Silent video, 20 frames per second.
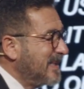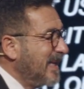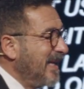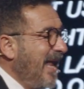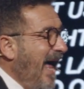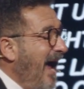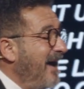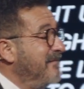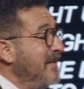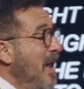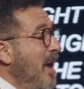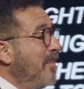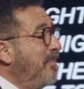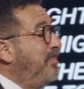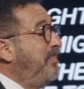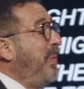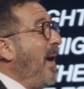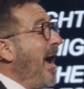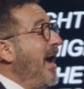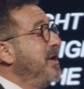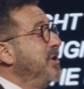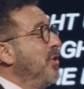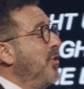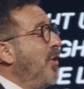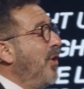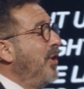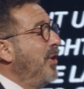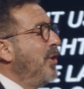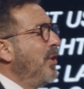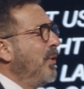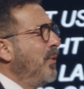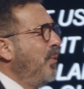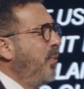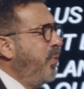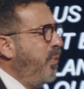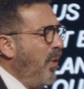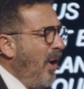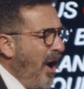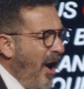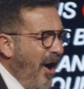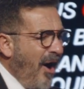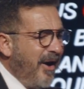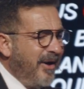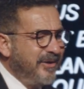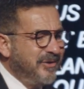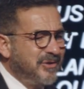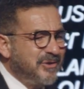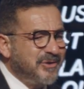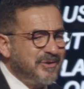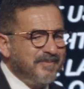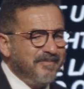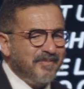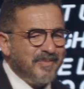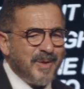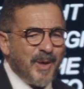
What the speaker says: life by your words,